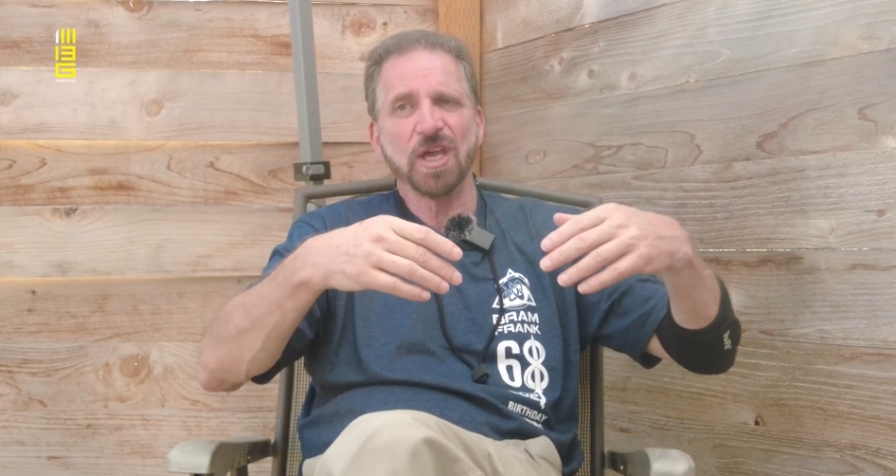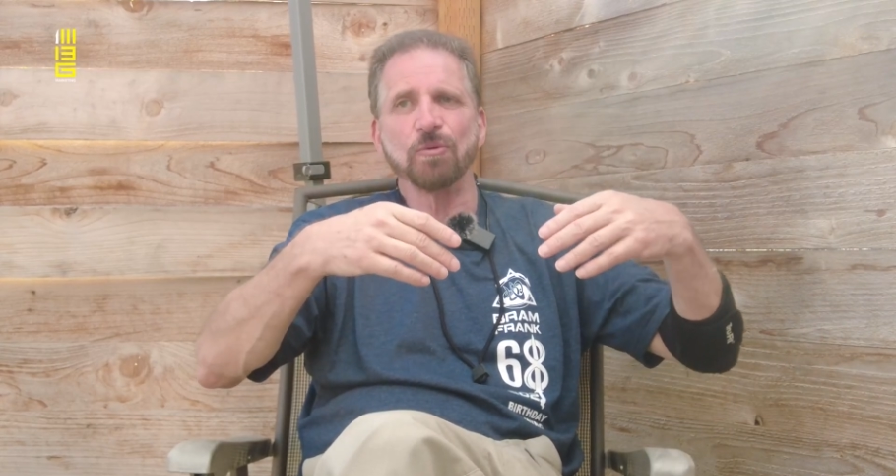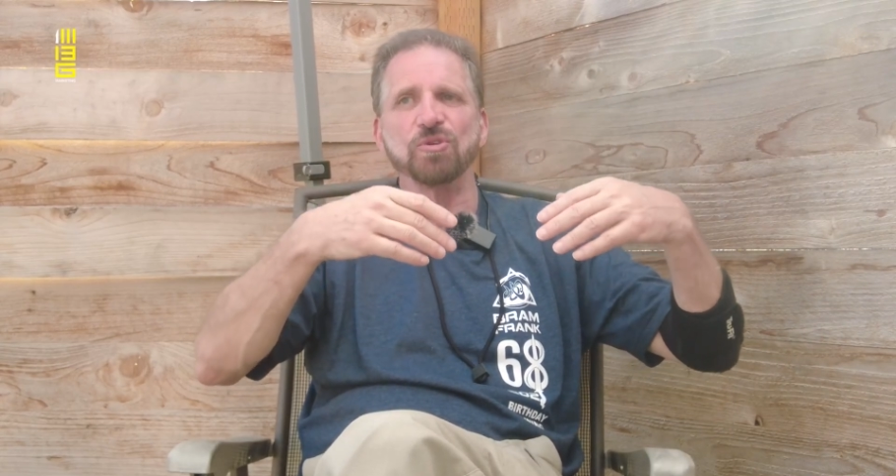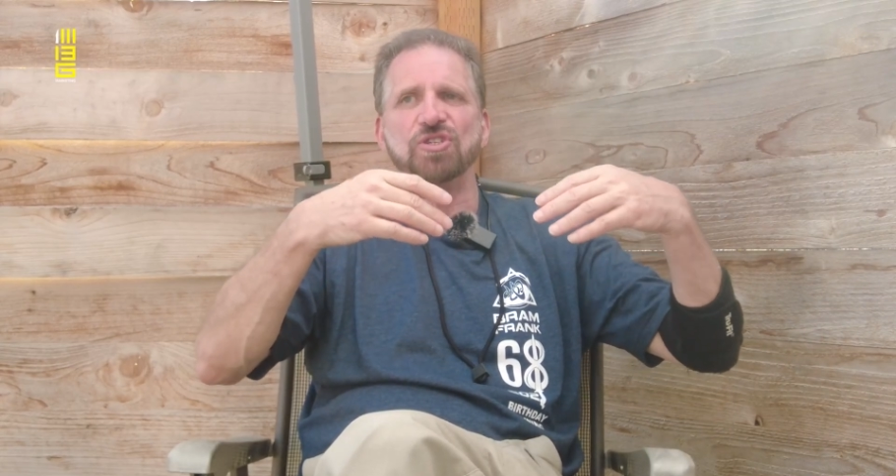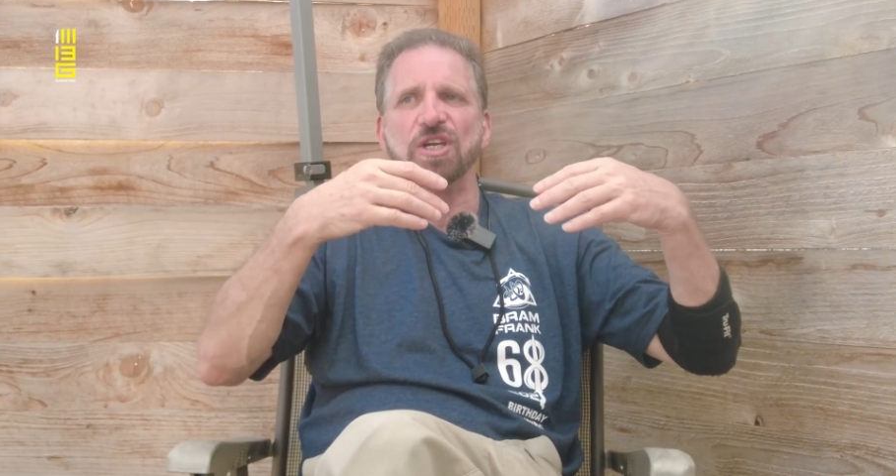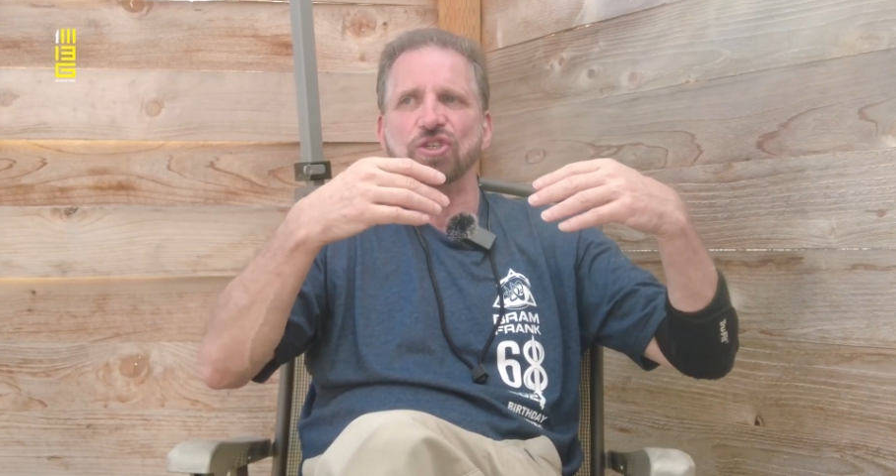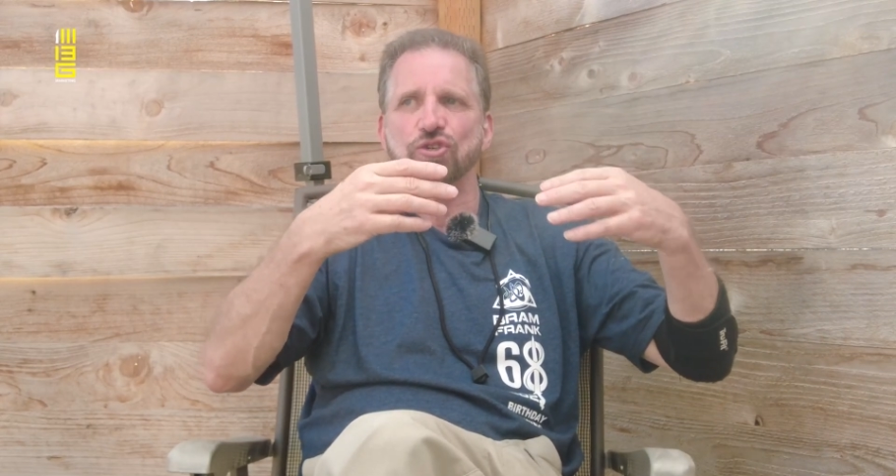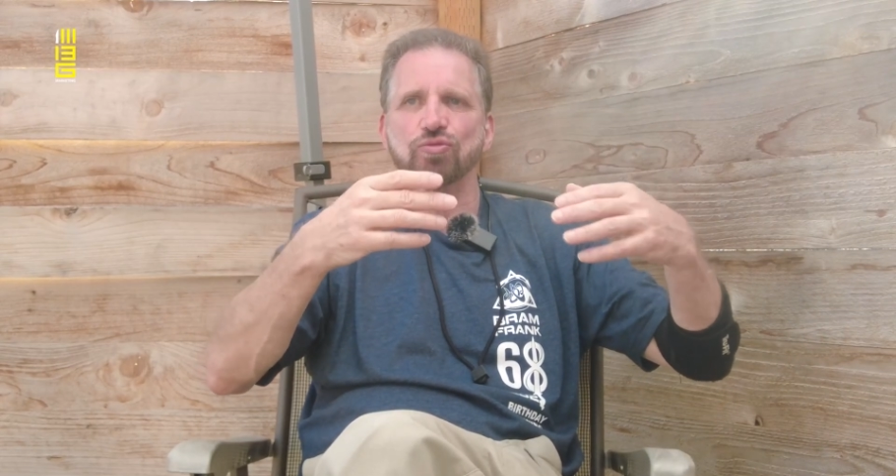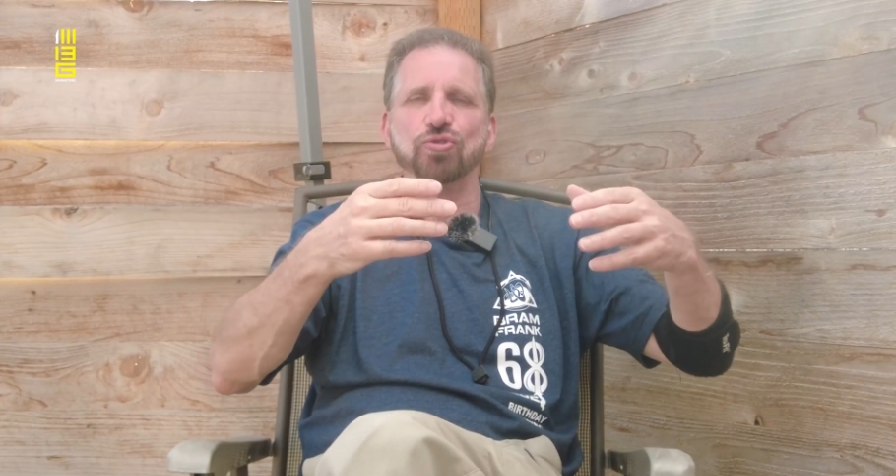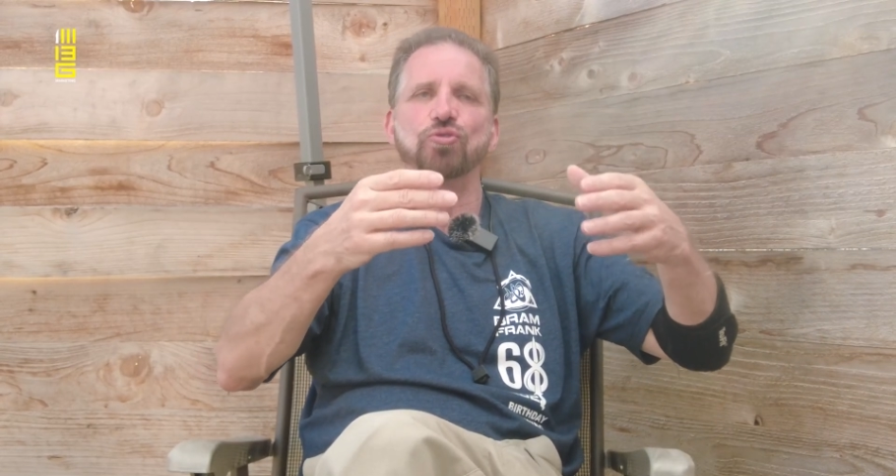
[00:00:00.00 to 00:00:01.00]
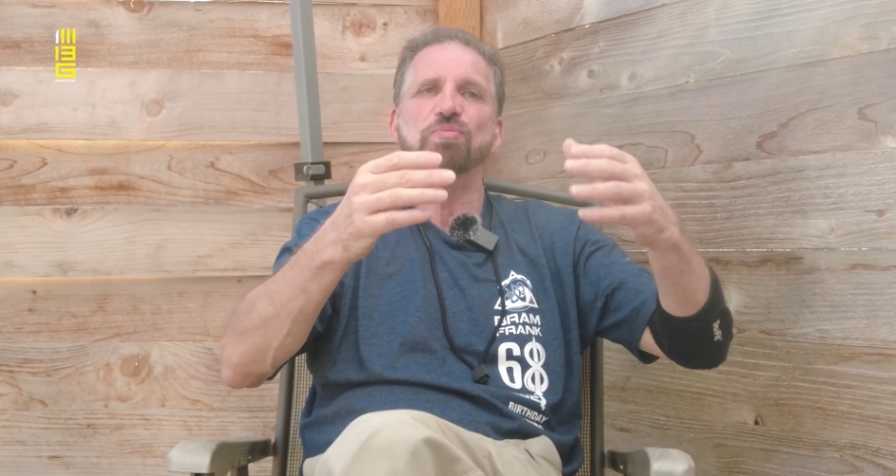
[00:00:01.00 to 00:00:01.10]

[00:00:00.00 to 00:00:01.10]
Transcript: and was a true